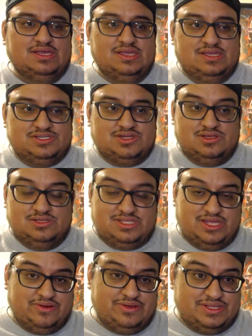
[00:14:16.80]
Charlize
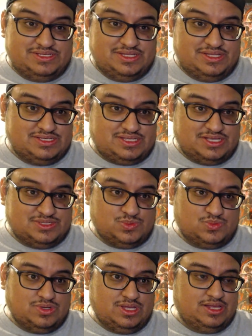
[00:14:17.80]
Theron is in this as
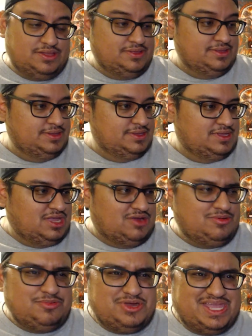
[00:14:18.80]
well. I
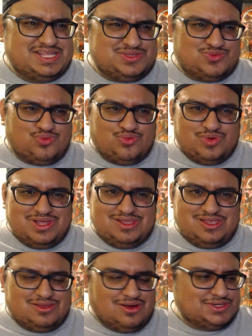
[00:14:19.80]
remember it gets really
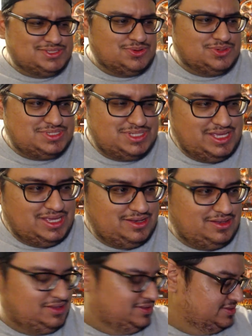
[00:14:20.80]
dark towards the end
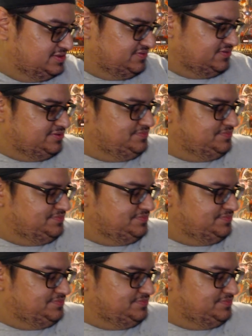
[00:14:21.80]
in this film.